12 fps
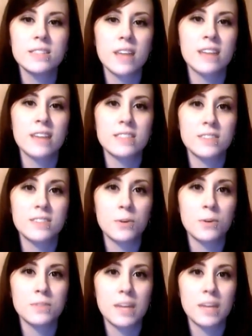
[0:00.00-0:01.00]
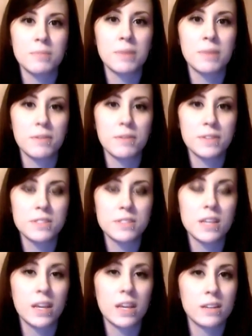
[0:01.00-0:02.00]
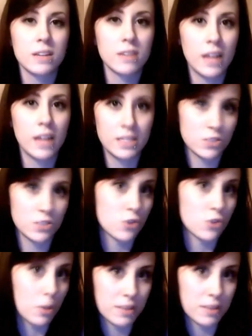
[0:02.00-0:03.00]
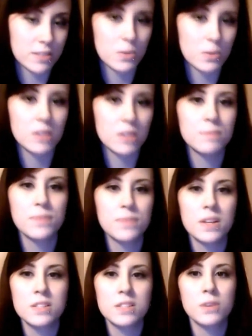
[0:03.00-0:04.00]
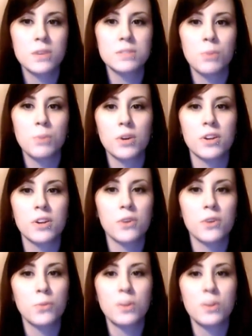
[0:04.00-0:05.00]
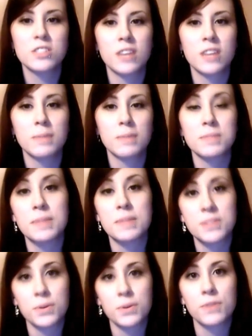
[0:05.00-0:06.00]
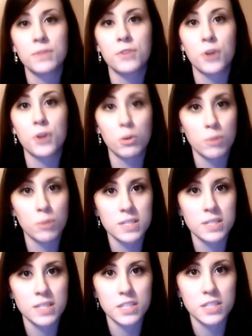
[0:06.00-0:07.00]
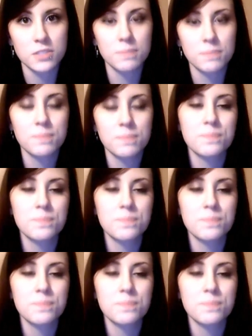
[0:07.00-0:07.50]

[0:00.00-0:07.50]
has its own type of benefits, and it has its drawbacks as well. So it's important to know which type is best suited for your own presentation.